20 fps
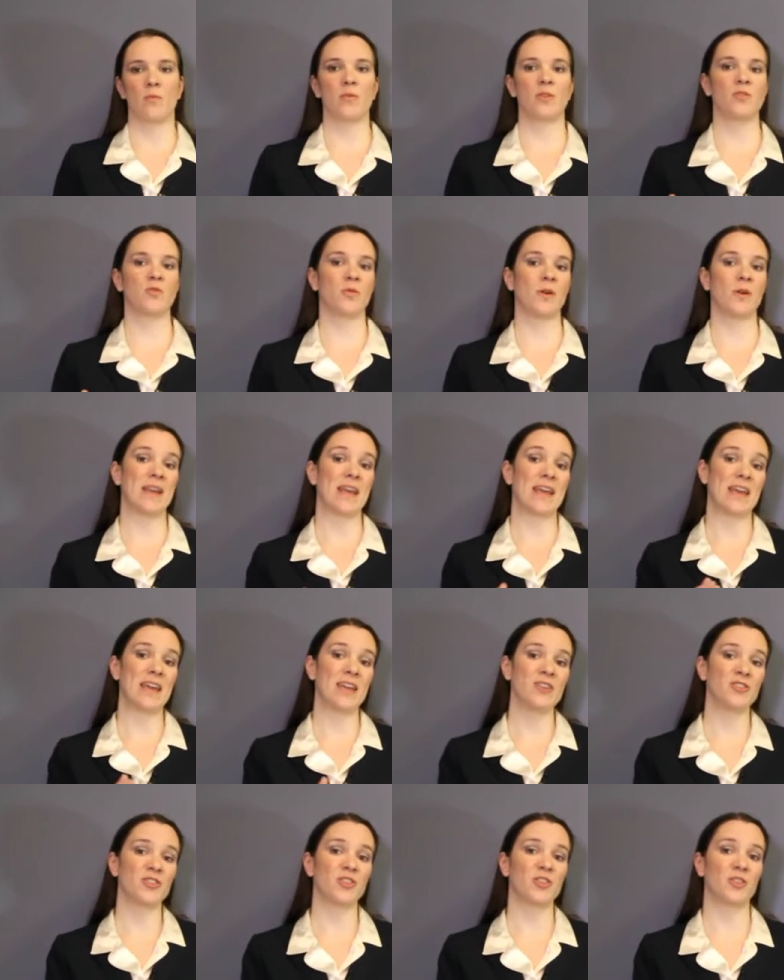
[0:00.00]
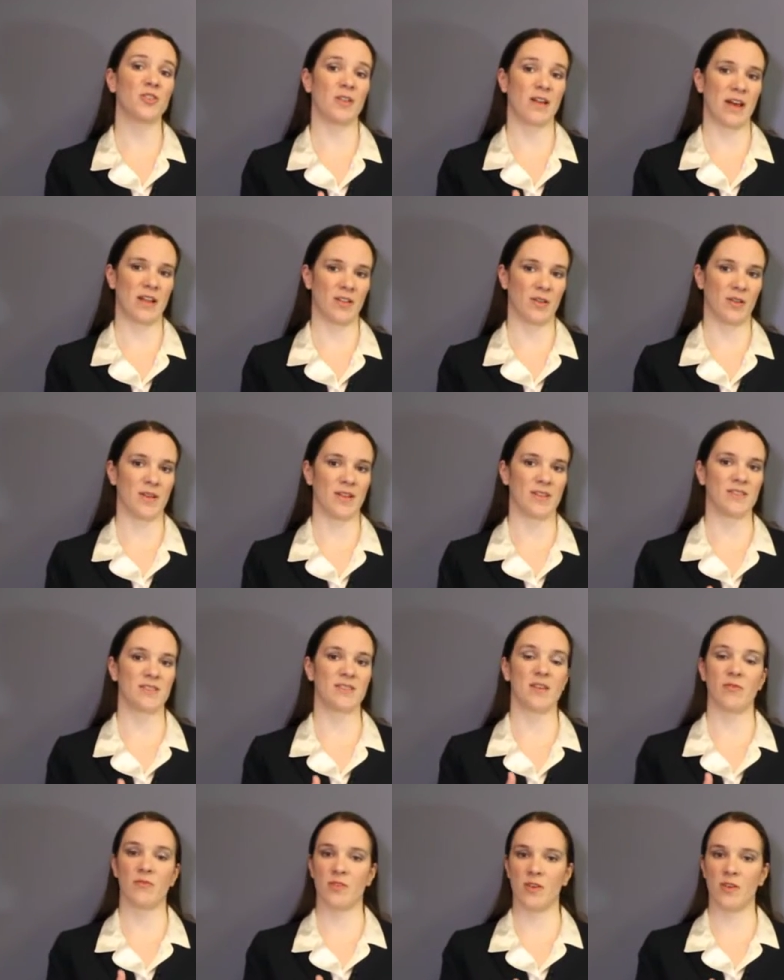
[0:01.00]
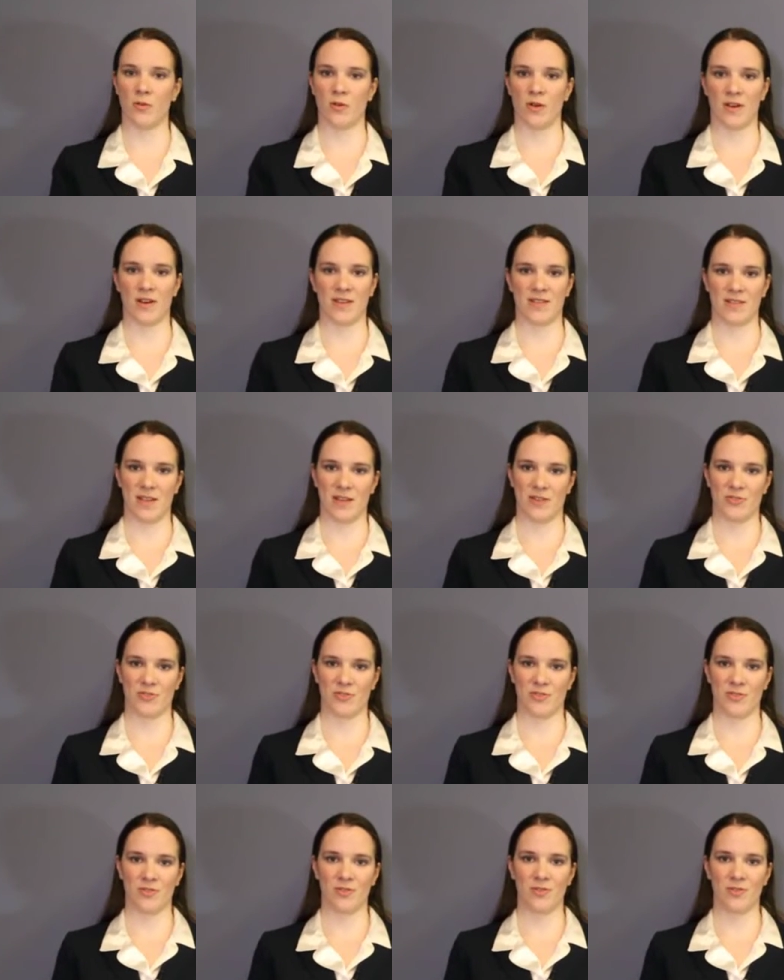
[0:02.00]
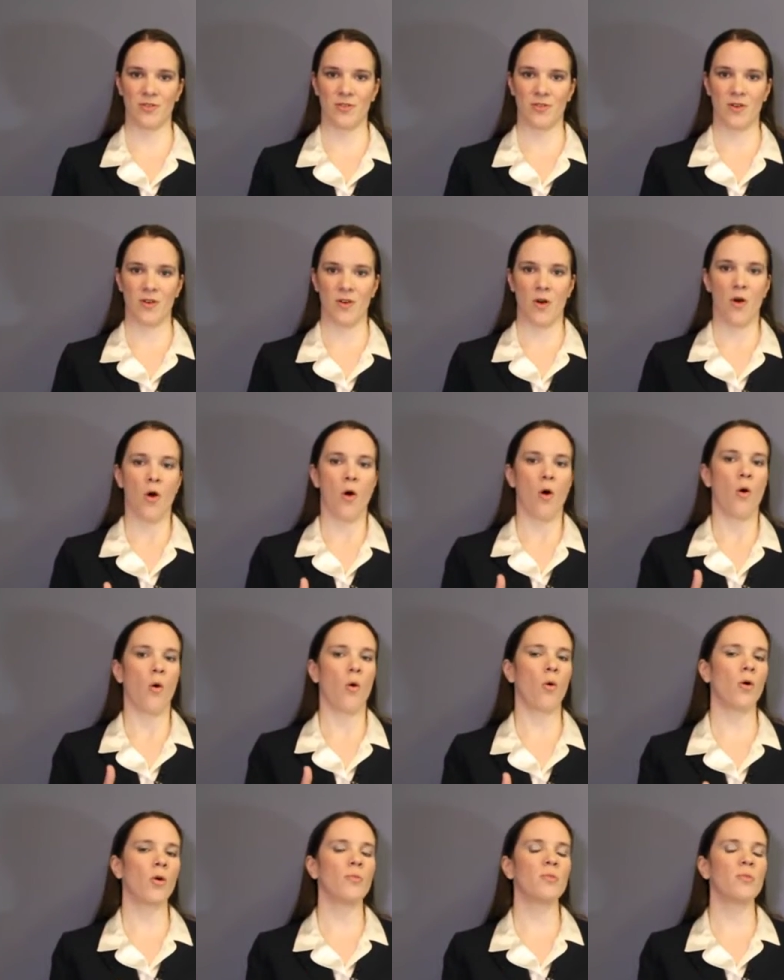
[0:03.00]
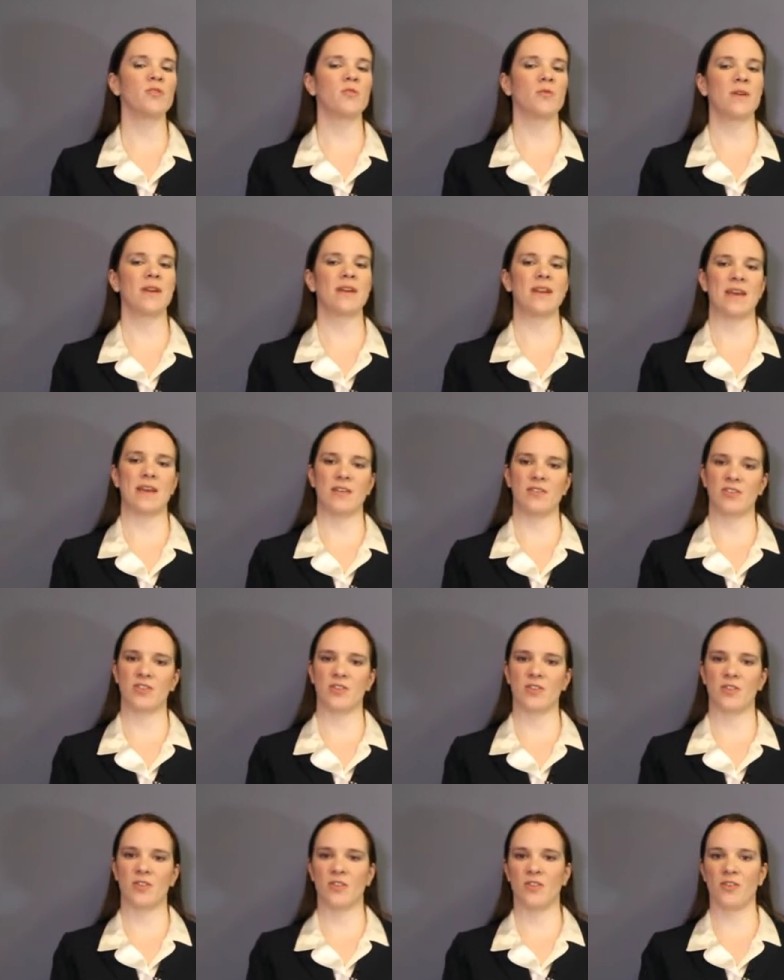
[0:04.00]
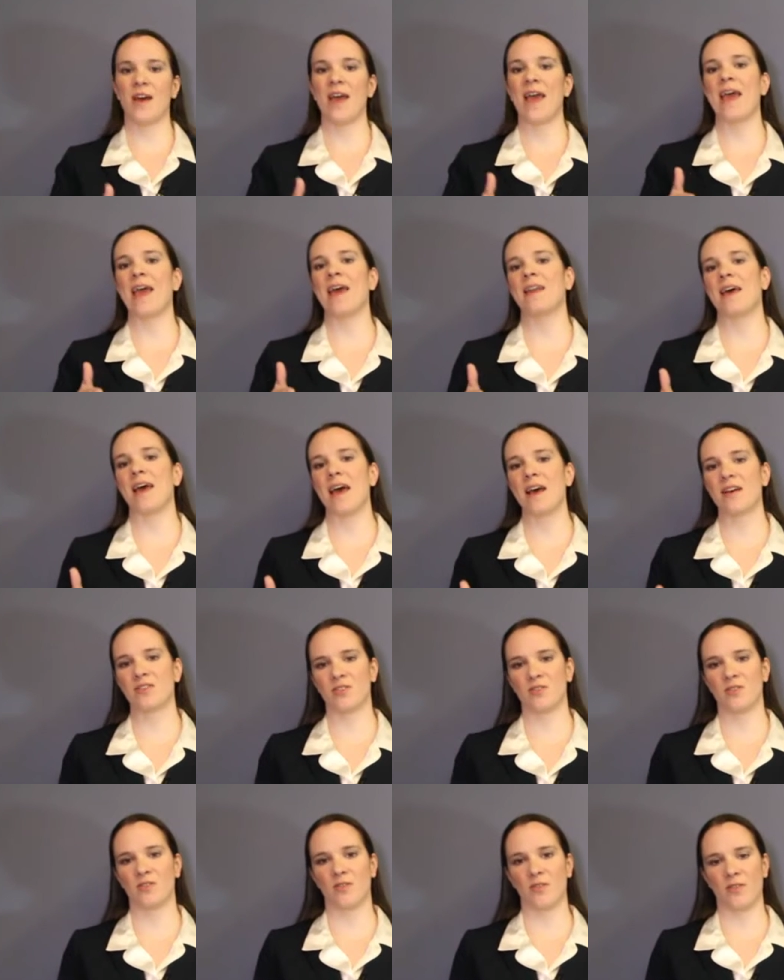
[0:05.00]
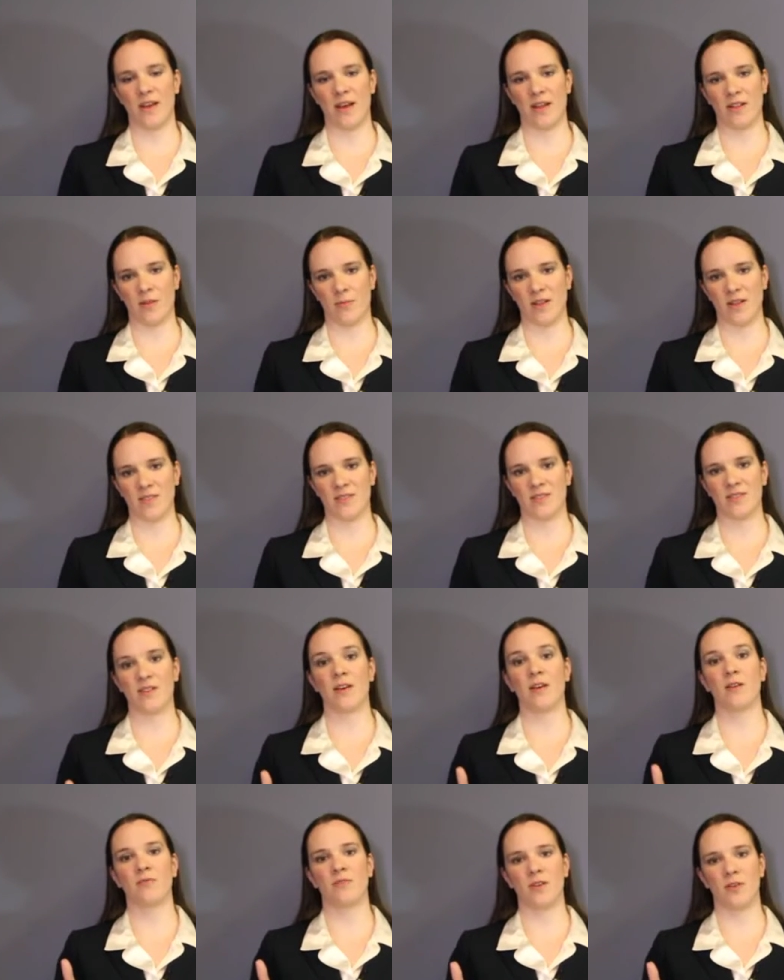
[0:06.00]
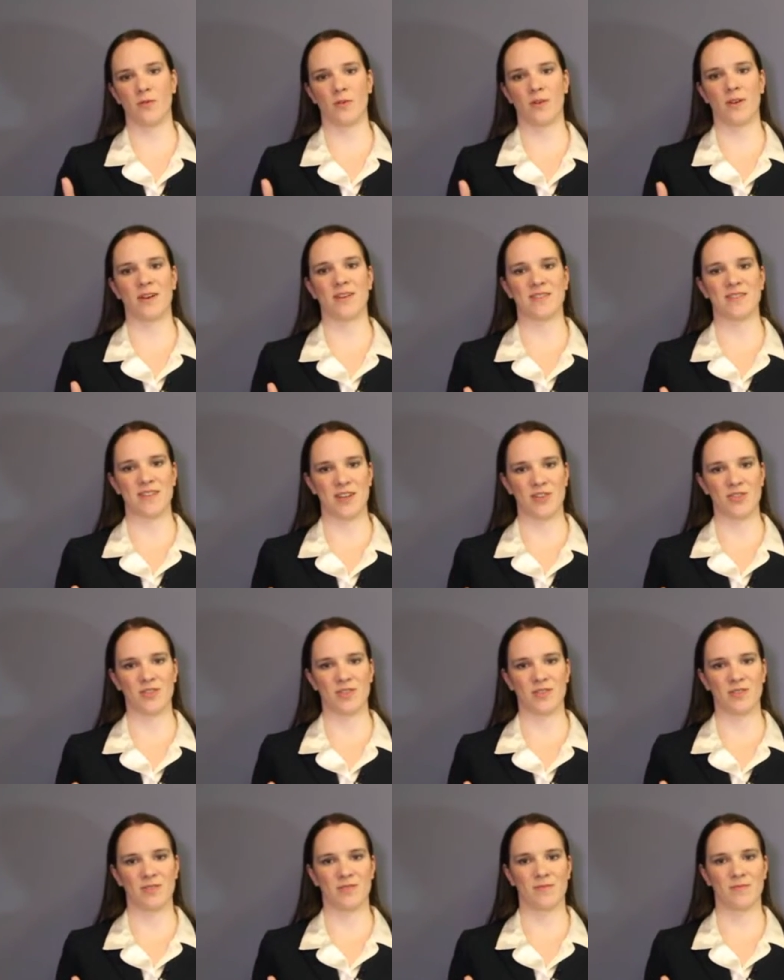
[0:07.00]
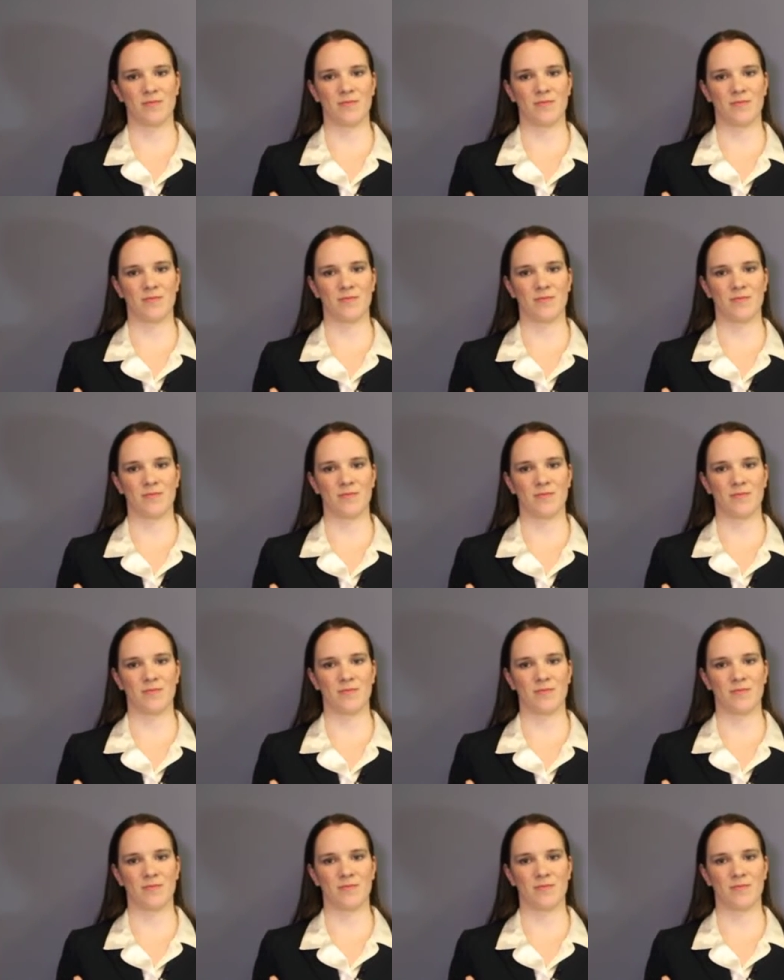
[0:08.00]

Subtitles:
between internal elements of the organization or between internal and external elements of the organization.